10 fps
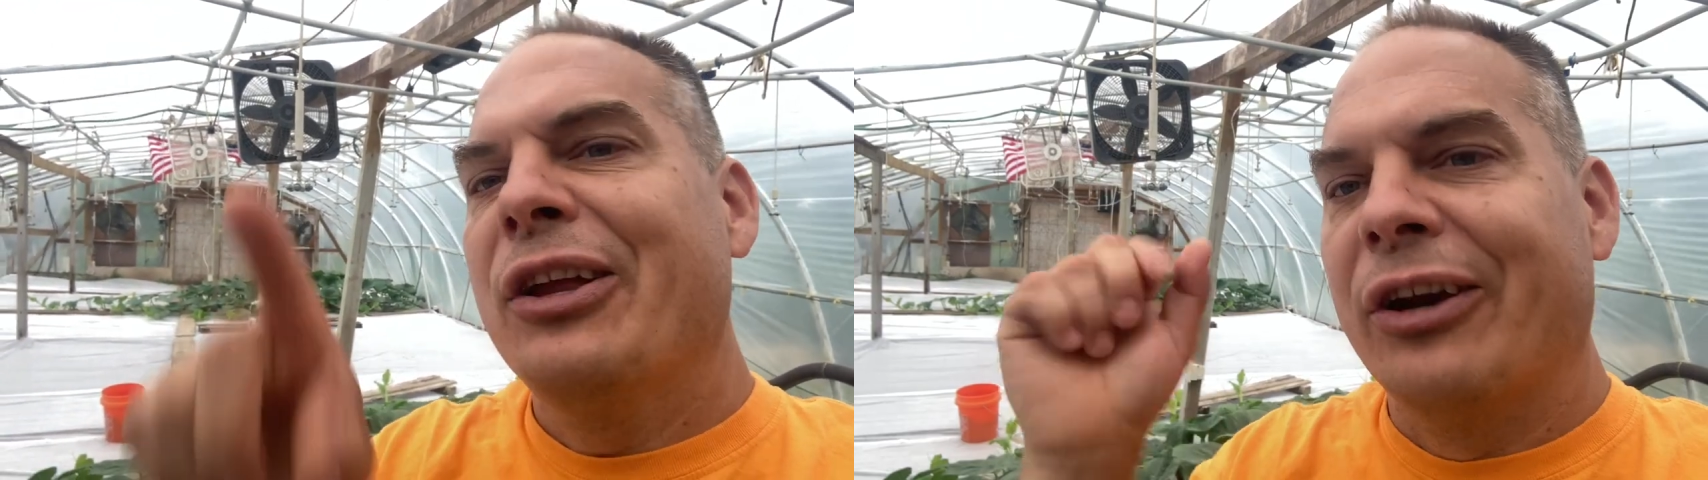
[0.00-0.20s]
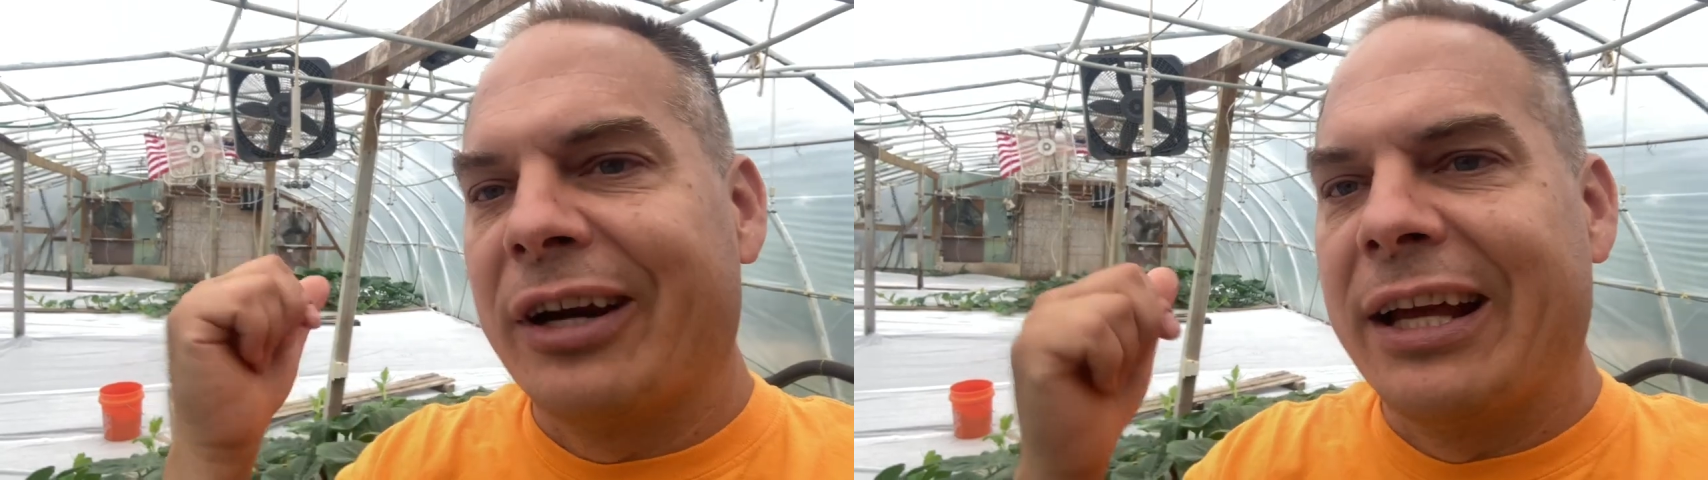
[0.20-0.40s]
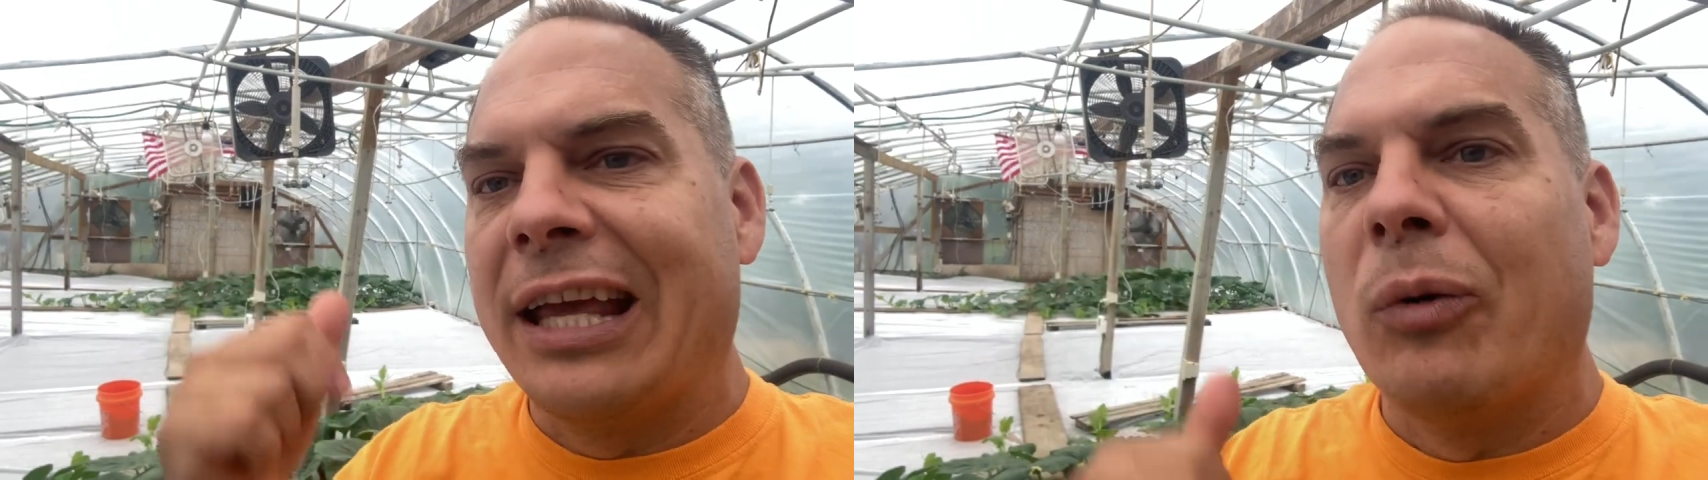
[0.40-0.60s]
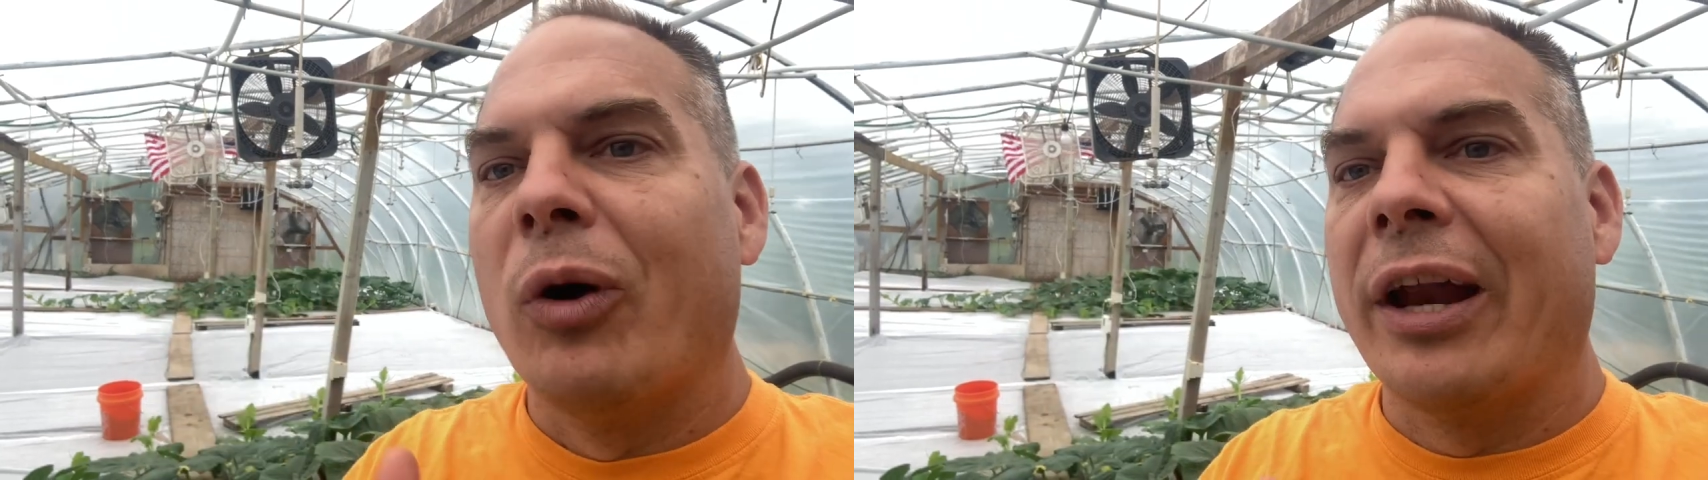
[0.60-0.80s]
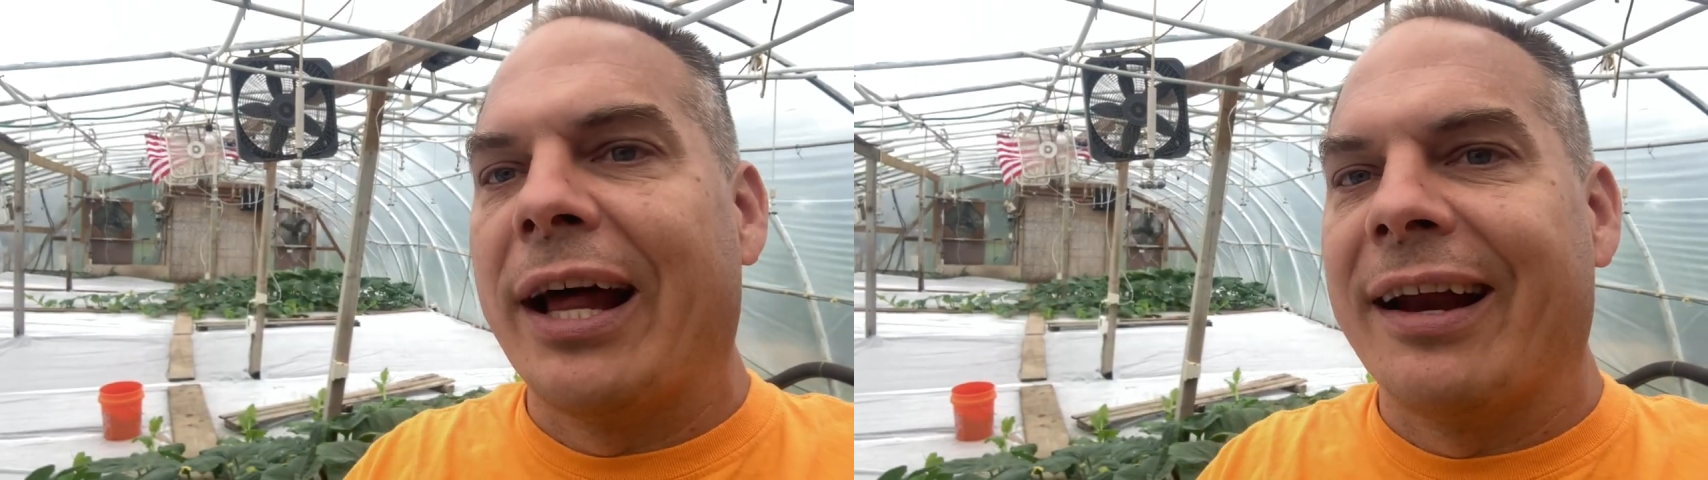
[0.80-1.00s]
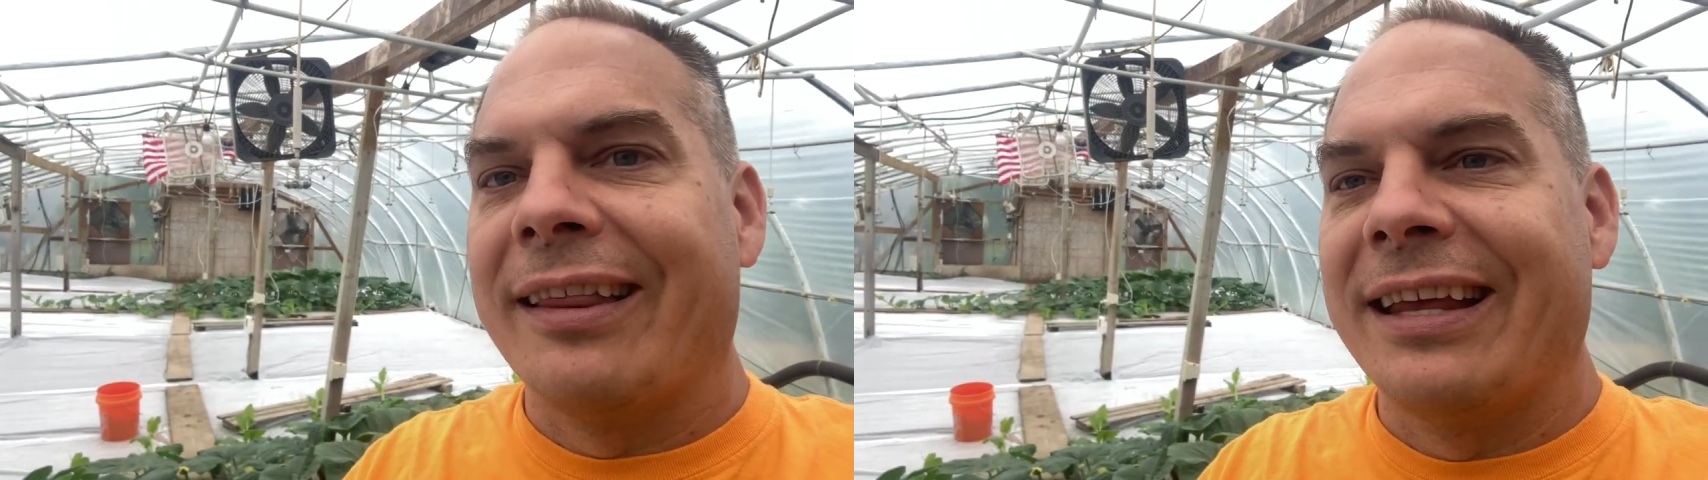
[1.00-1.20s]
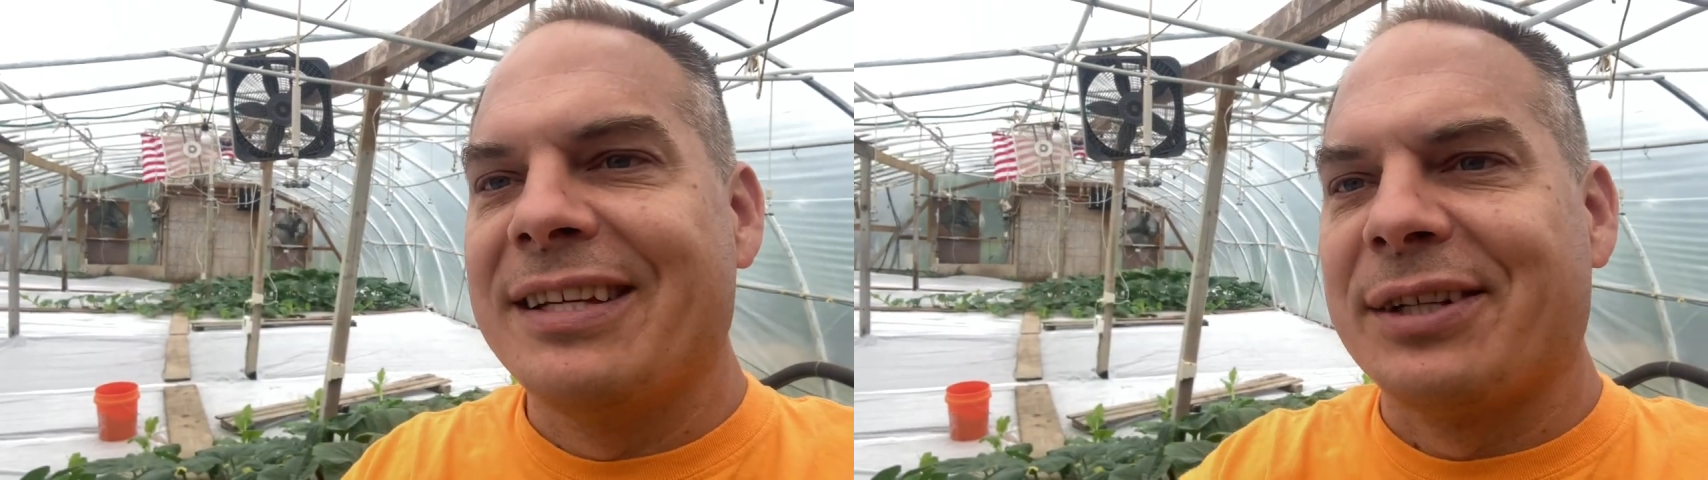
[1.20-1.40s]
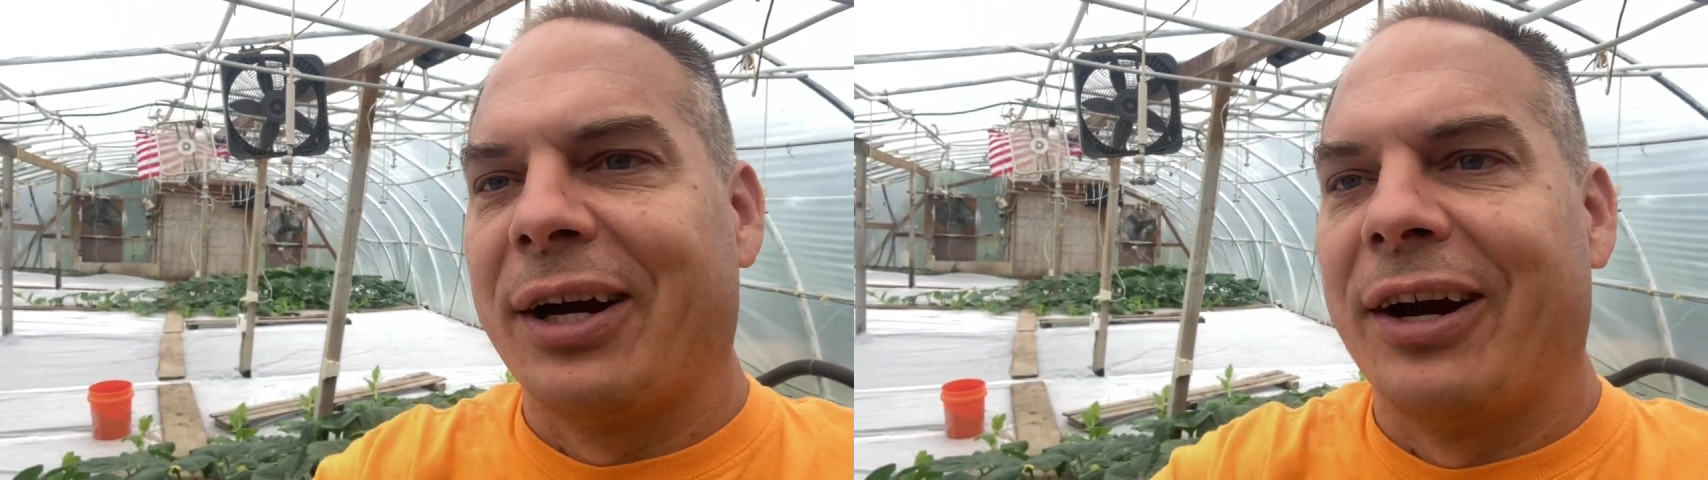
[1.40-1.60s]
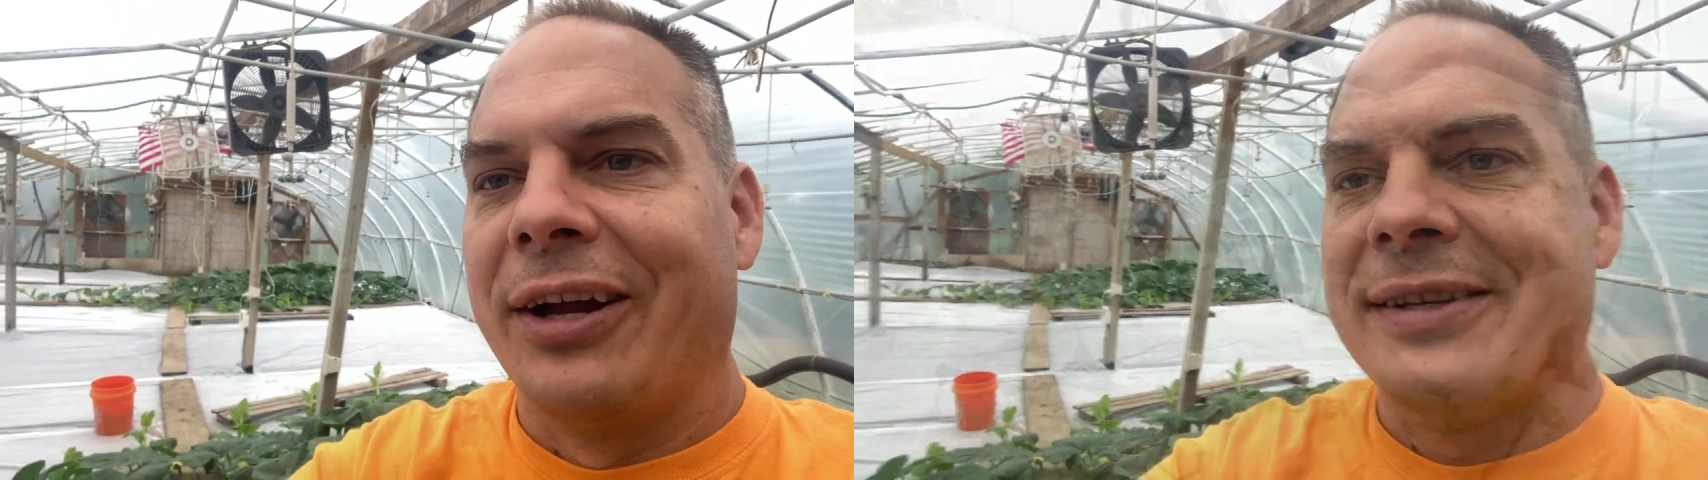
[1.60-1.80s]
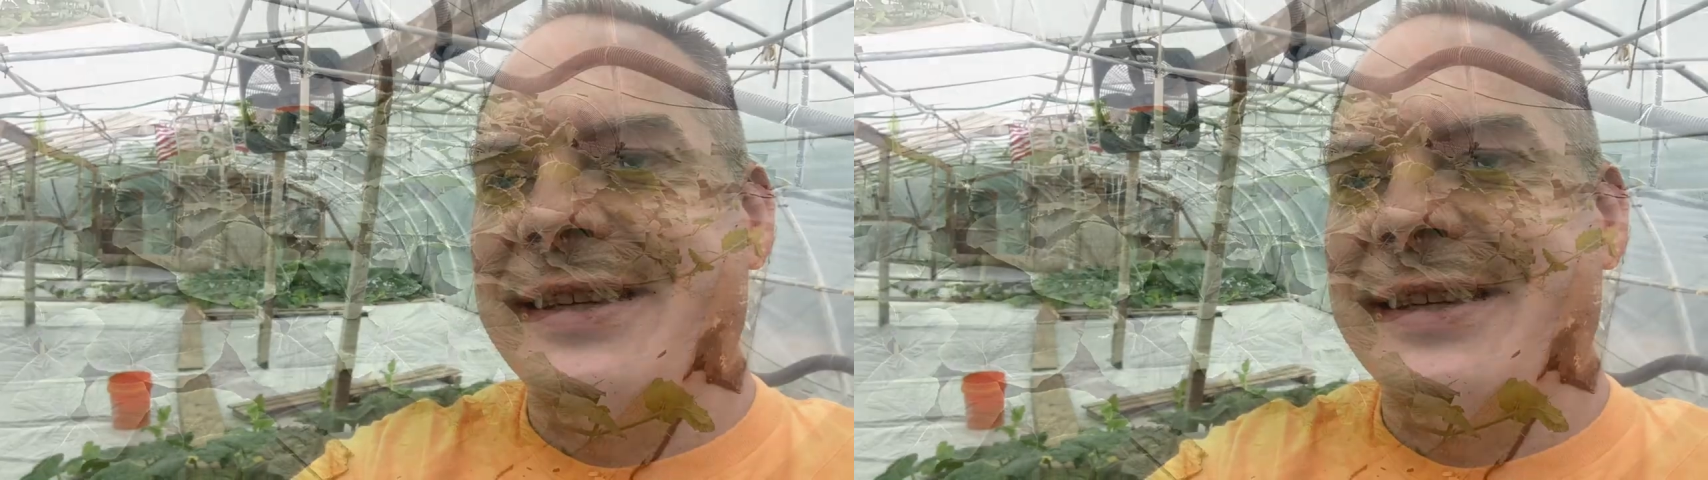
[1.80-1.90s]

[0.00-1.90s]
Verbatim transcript: you're going to get one out of these girls.